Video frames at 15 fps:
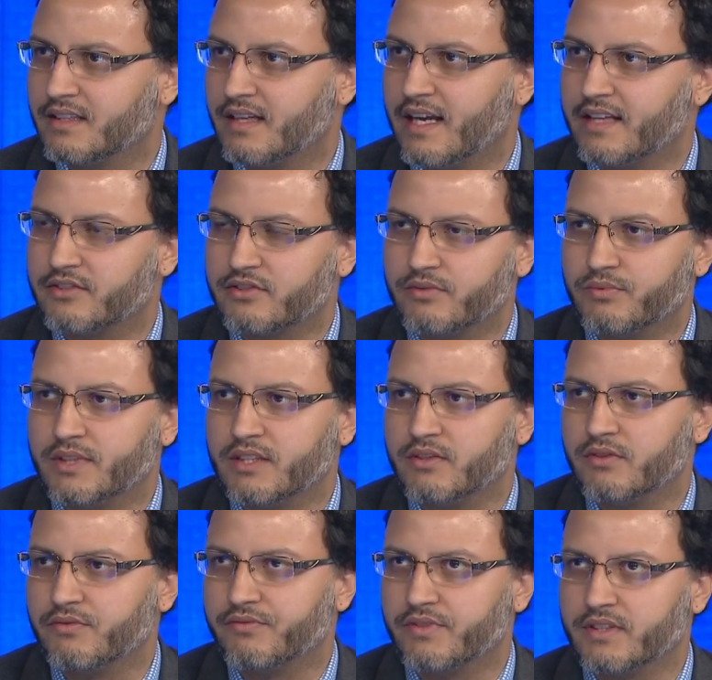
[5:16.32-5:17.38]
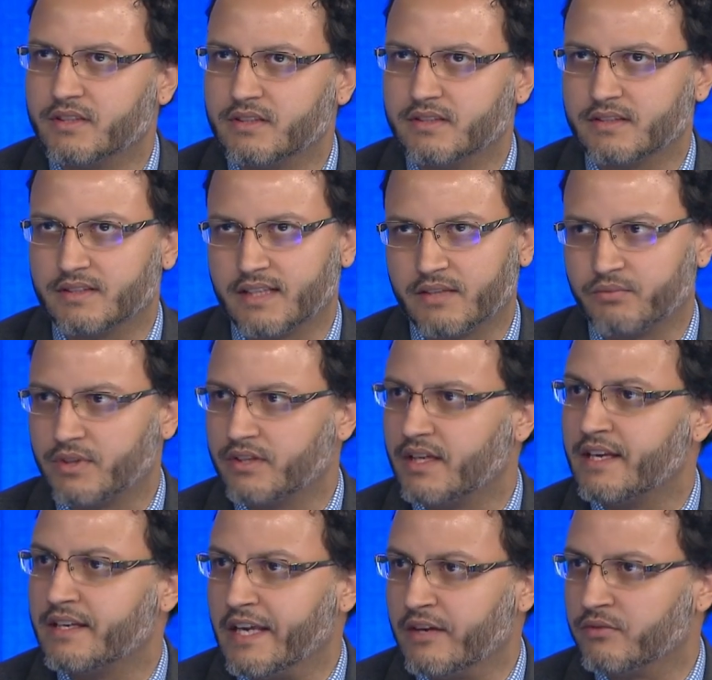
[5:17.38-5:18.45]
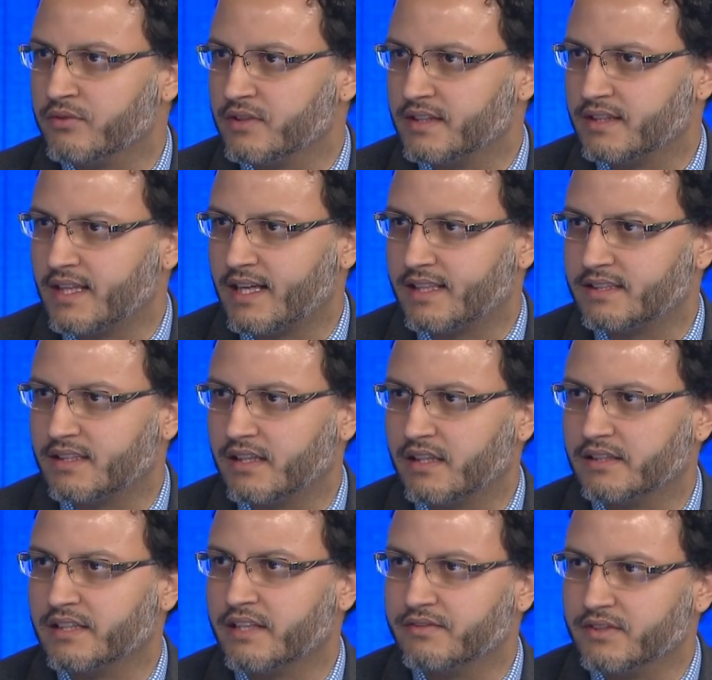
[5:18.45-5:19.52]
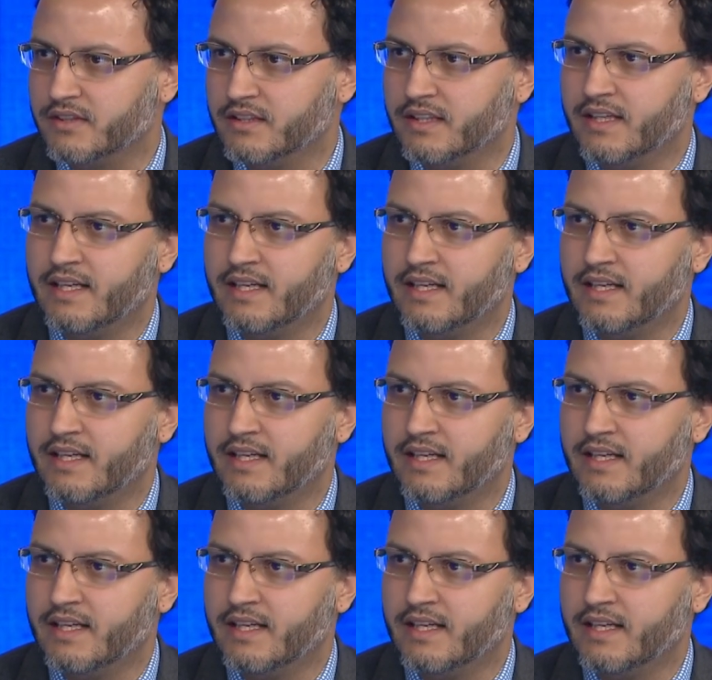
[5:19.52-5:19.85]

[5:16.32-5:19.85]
And so we don't feel that we are equal in that level.